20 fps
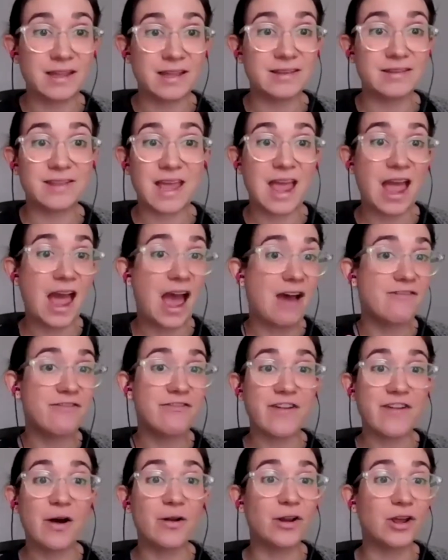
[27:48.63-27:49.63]
they have
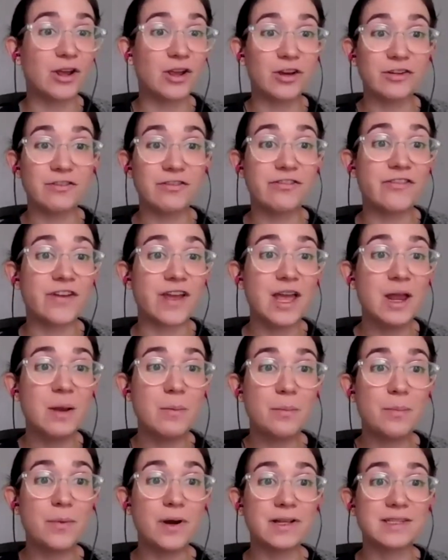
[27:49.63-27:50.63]
found a good fit,
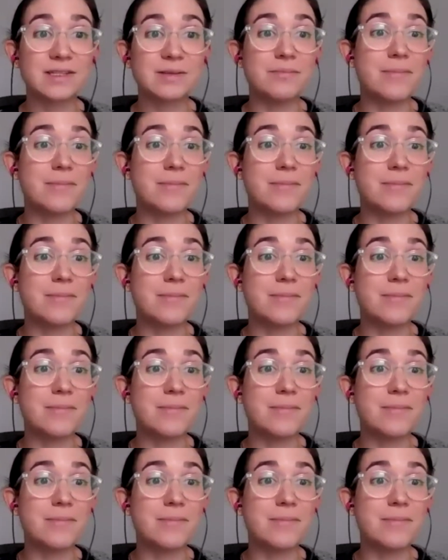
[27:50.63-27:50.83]
but